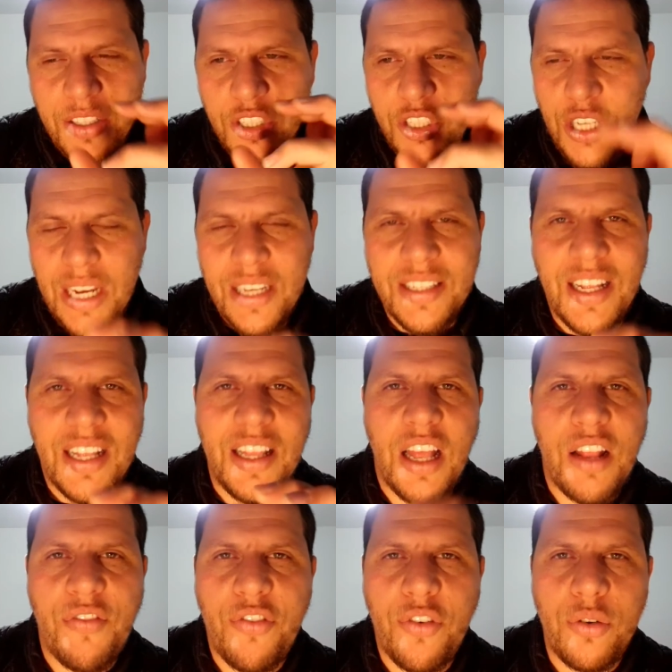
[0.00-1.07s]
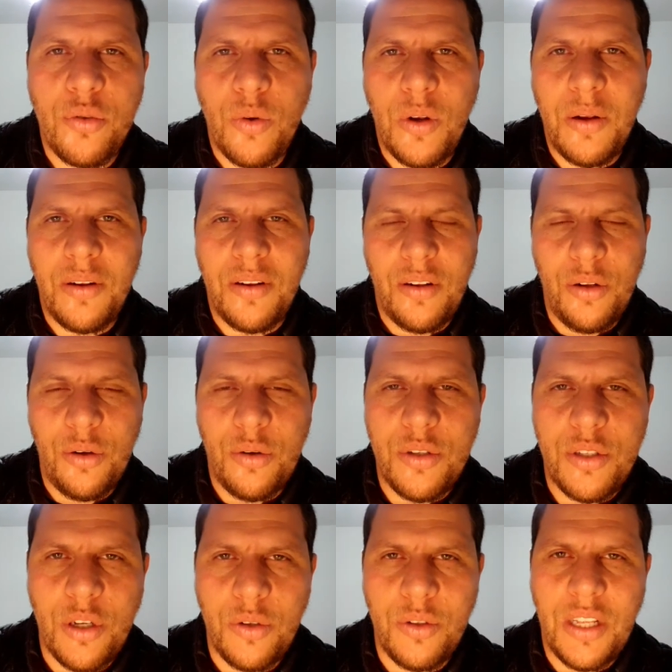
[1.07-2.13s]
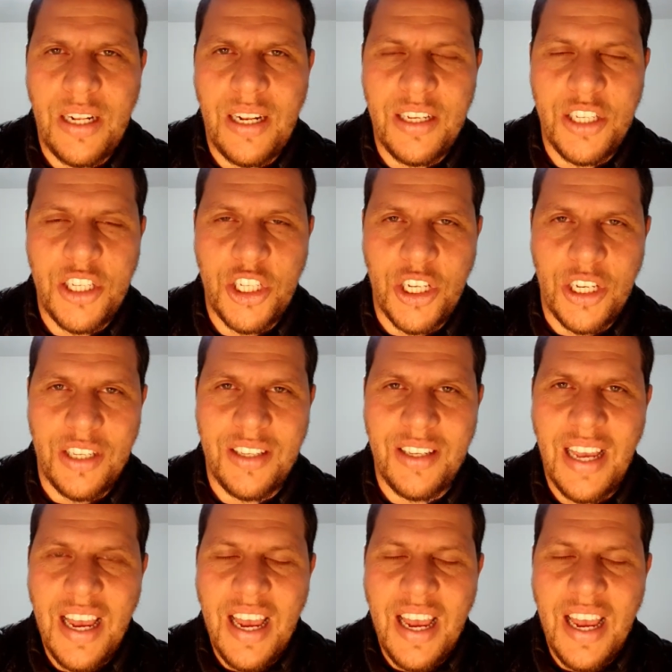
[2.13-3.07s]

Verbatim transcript: just that that fruit will look so delicious